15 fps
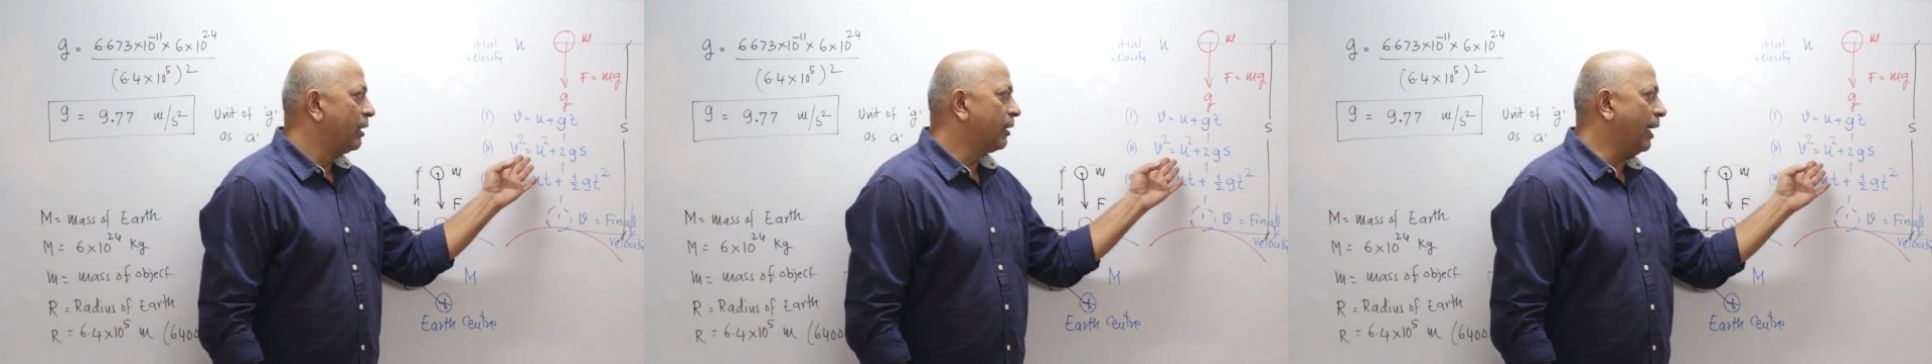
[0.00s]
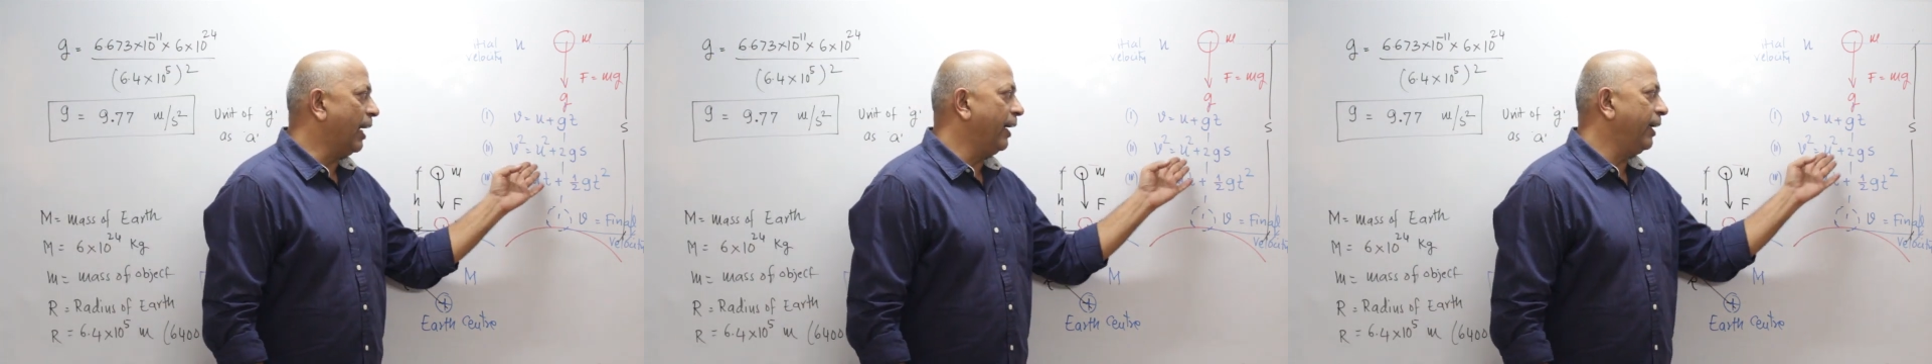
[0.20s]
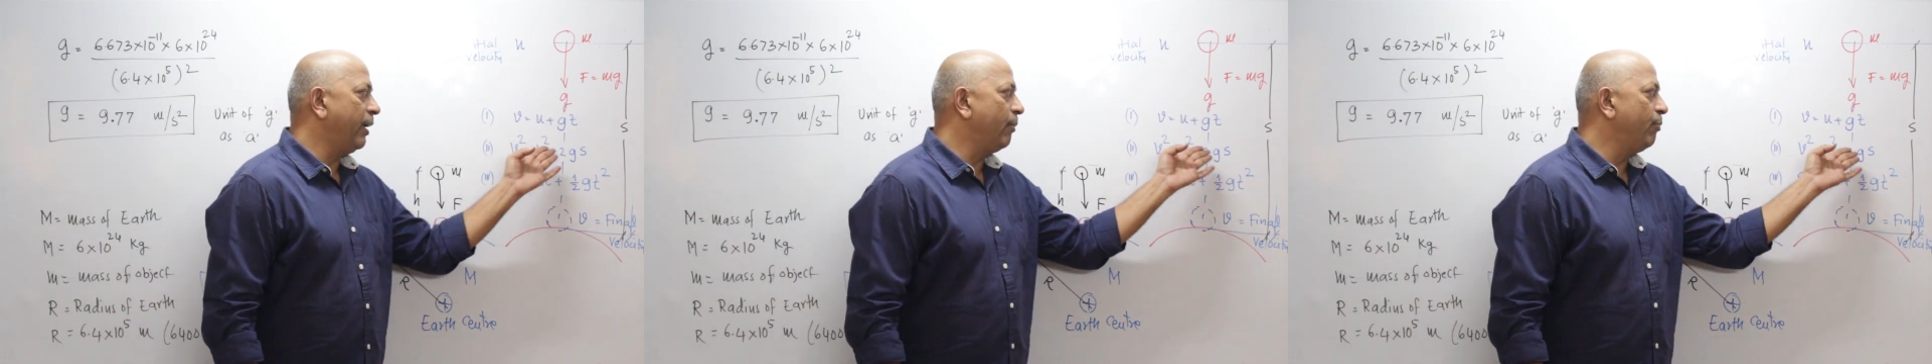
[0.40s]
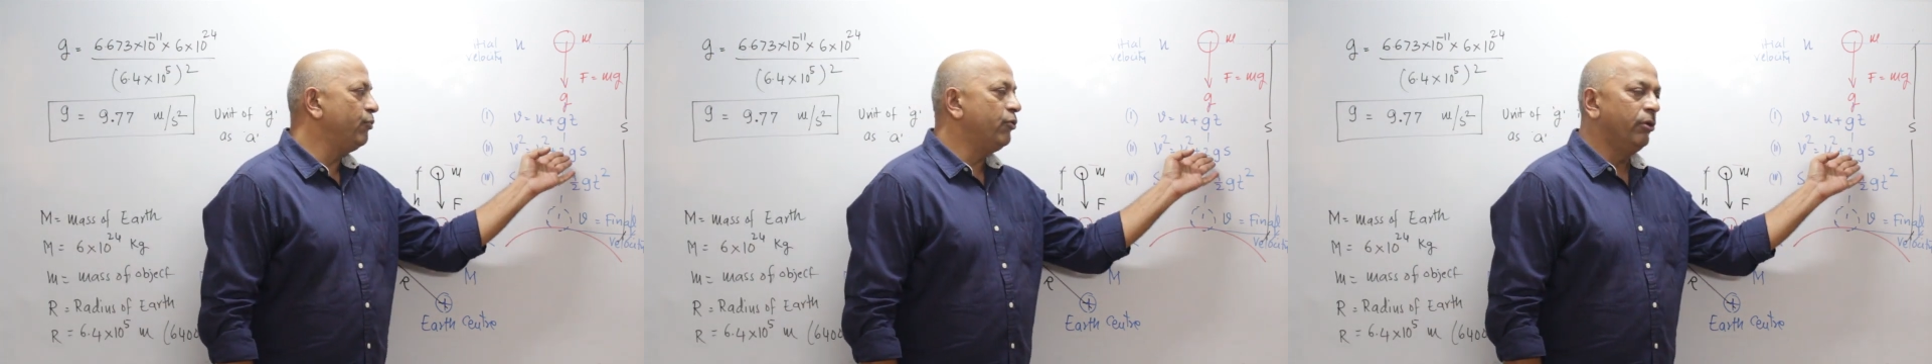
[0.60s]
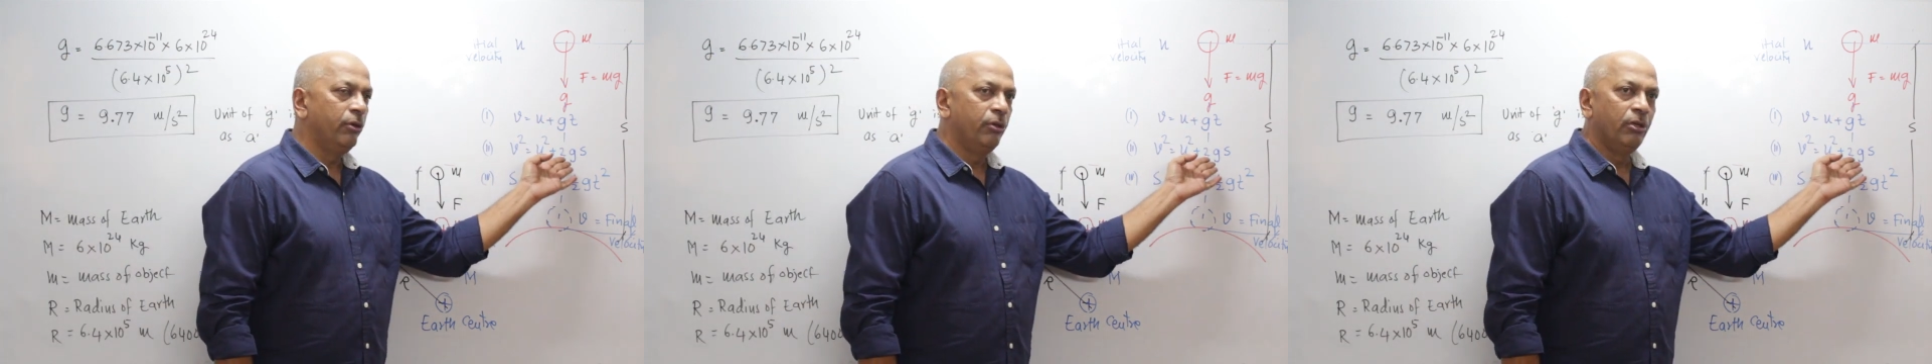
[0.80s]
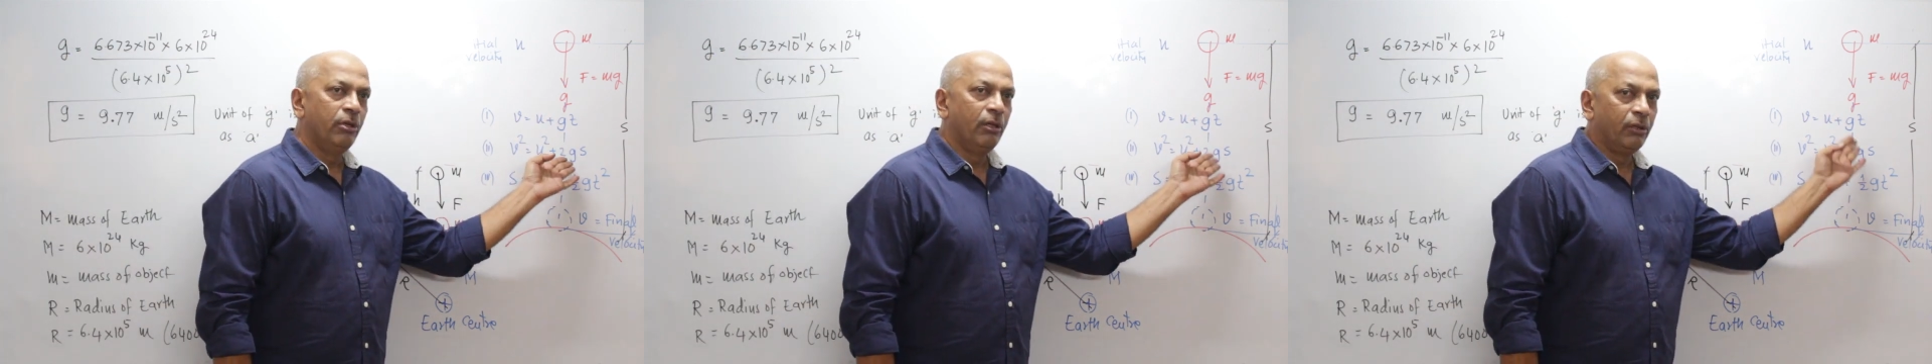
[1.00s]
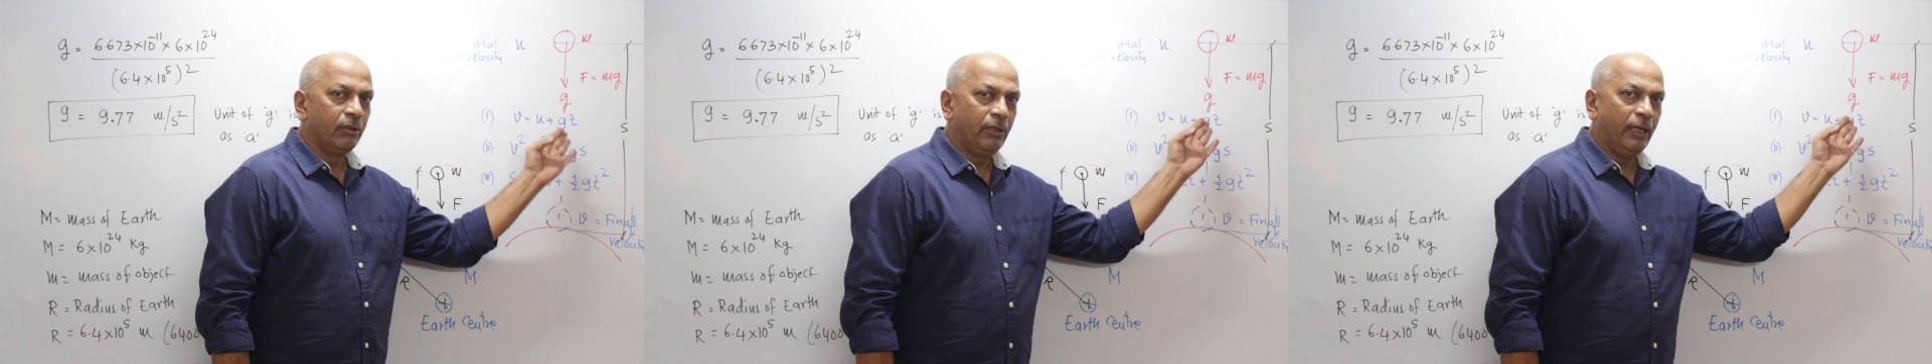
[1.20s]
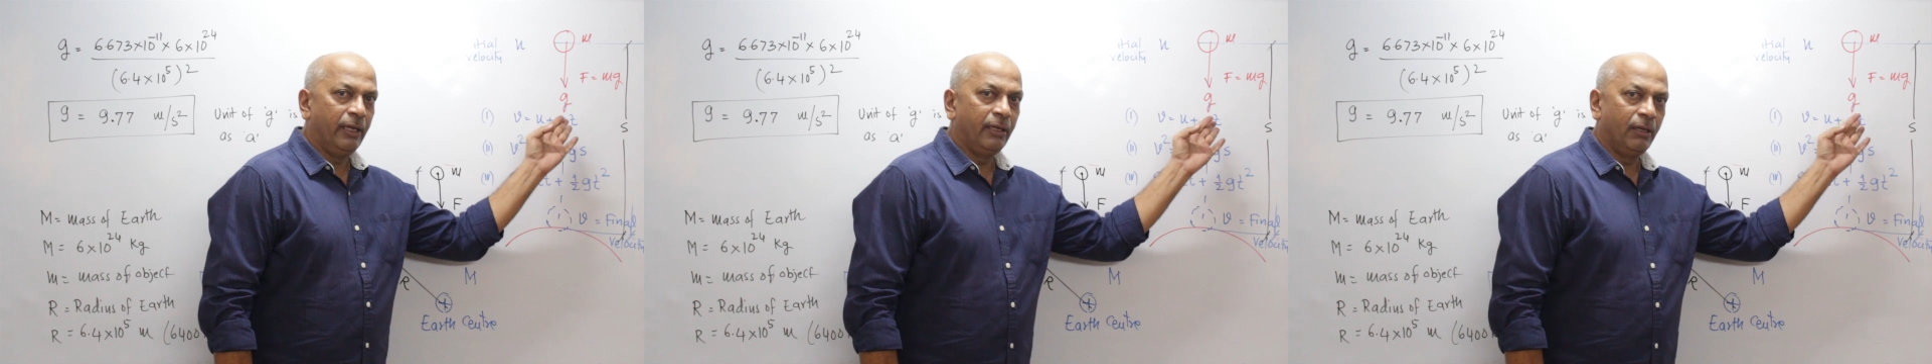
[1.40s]
time,
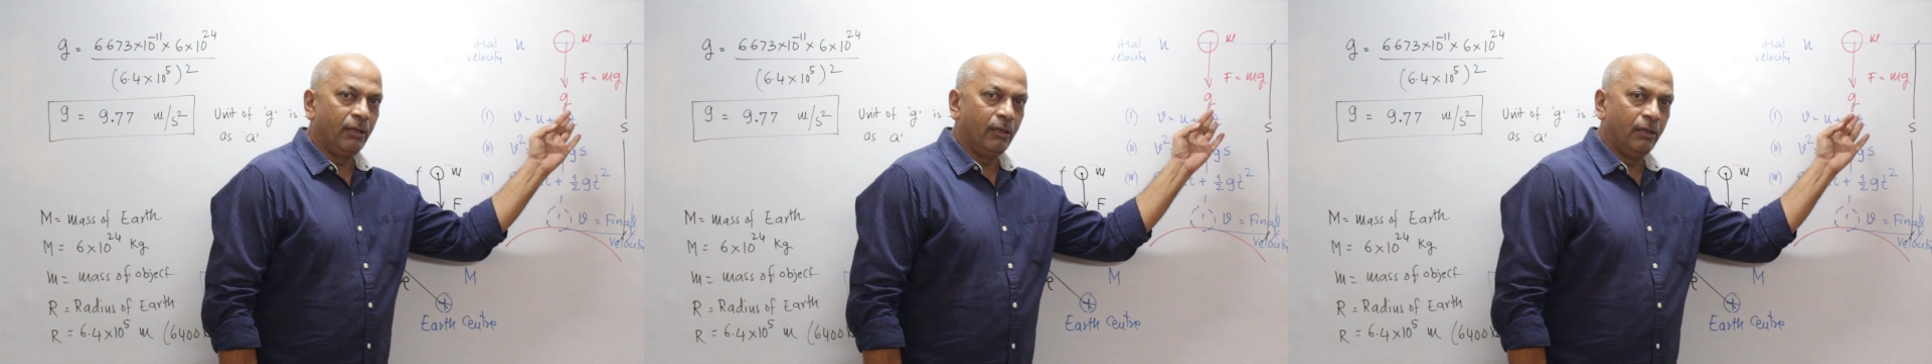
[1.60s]
then